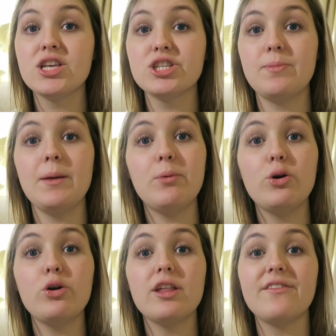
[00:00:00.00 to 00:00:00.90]
So
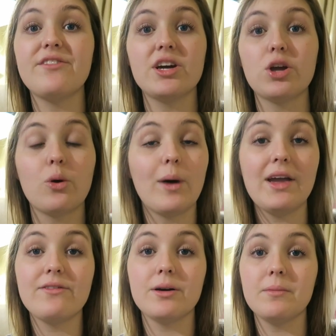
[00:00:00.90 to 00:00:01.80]
people who live further
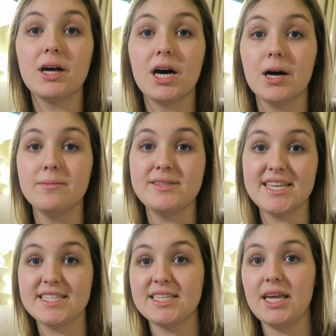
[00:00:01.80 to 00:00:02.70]
away from
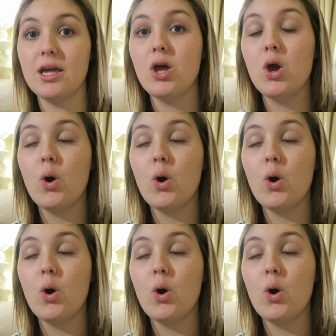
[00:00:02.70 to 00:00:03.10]
Disney